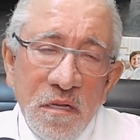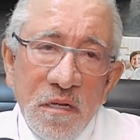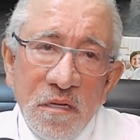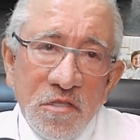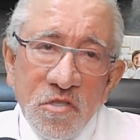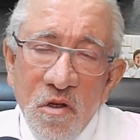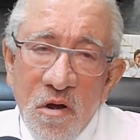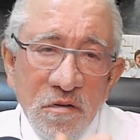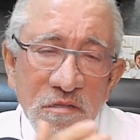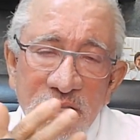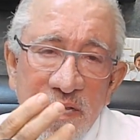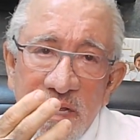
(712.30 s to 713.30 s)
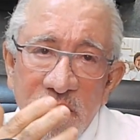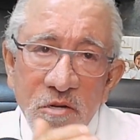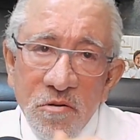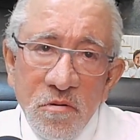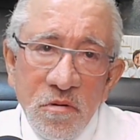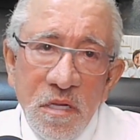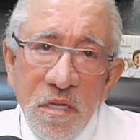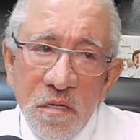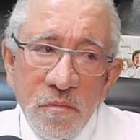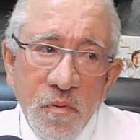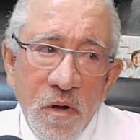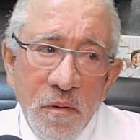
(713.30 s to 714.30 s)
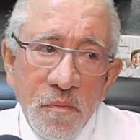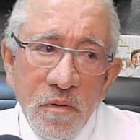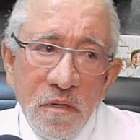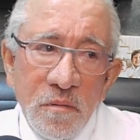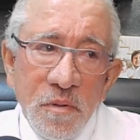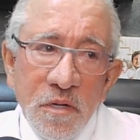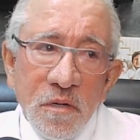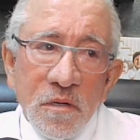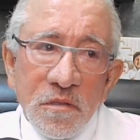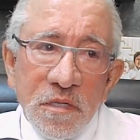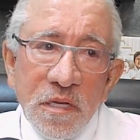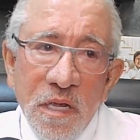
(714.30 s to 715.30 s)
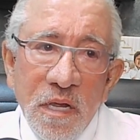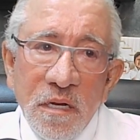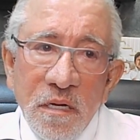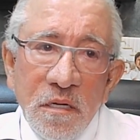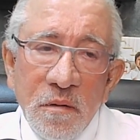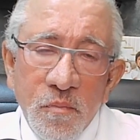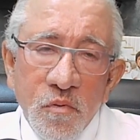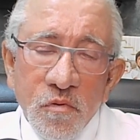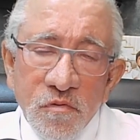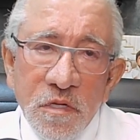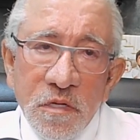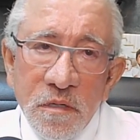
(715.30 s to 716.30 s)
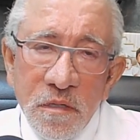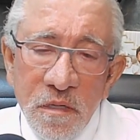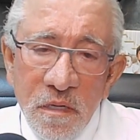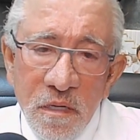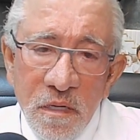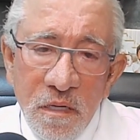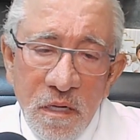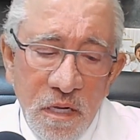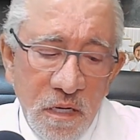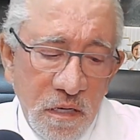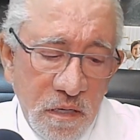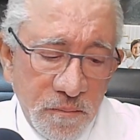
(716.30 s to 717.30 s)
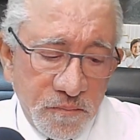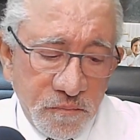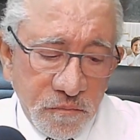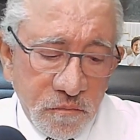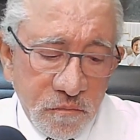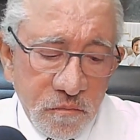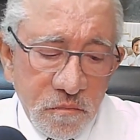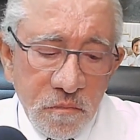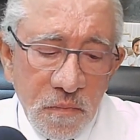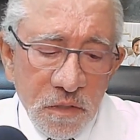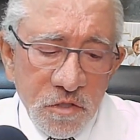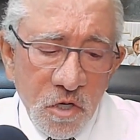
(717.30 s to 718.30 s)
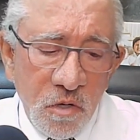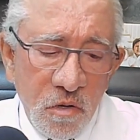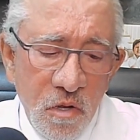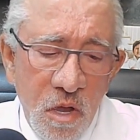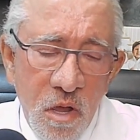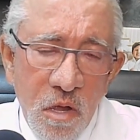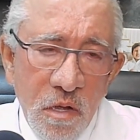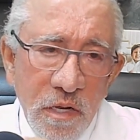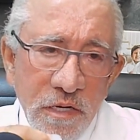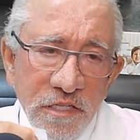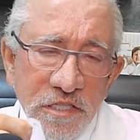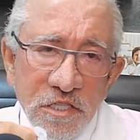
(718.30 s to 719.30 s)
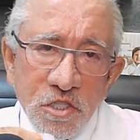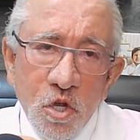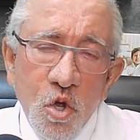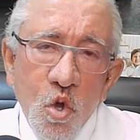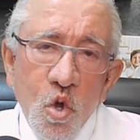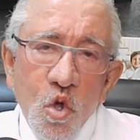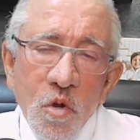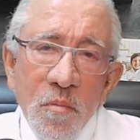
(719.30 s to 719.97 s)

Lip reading: scars that they don't heal properly because again it improves the healing. So this is all